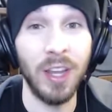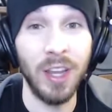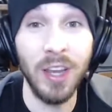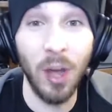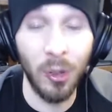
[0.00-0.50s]

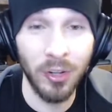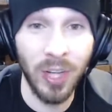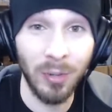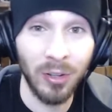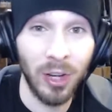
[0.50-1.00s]
in other
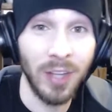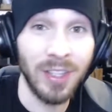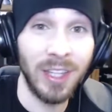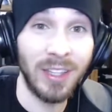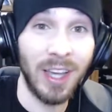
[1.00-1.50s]
type of
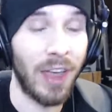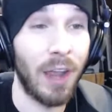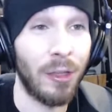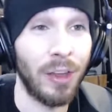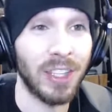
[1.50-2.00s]
content that
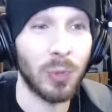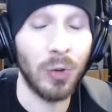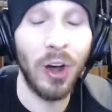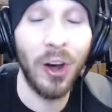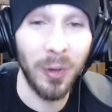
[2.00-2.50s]
I think is
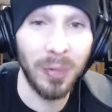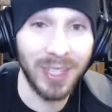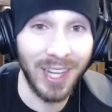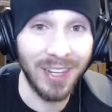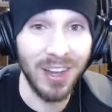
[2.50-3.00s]

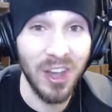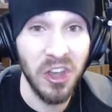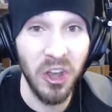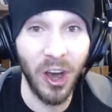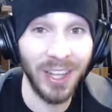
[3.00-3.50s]
100%
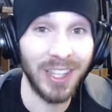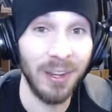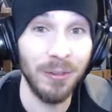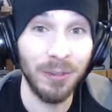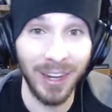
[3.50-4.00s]

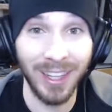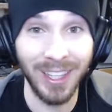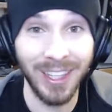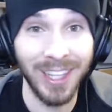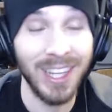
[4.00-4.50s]
non-kid
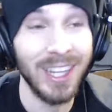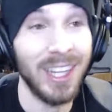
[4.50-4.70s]
friendly.